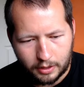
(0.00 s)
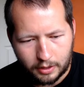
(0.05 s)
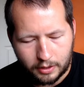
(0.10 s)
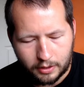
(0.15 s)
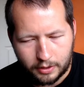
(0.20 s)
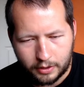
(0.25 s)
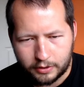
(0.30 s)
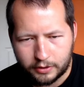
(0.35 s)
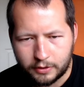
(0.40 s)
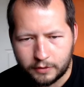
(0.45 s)

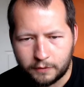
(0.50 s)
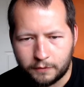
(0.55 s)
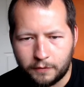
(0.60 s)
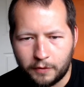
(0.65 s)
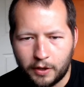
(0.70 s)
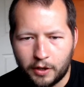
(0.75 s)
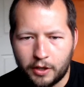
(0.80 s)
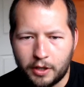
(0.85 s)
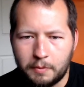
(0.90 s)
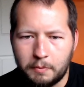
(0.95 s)
is
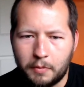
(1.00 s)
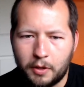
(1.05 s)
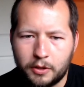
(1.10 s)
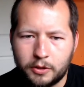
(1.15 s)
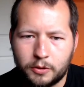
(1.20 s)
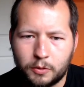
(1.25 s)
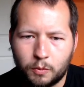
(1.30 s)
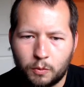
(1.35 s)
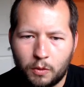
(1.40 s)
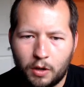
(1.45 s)
very
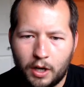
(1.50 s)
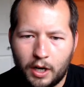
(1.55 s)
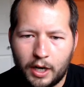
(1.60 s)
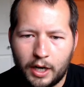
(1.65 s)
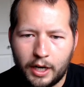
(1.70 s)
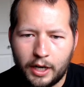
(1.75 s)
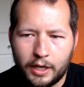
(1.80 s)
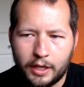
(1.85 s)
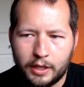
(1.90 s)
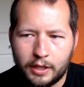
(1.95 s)
much
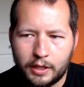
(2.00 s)
why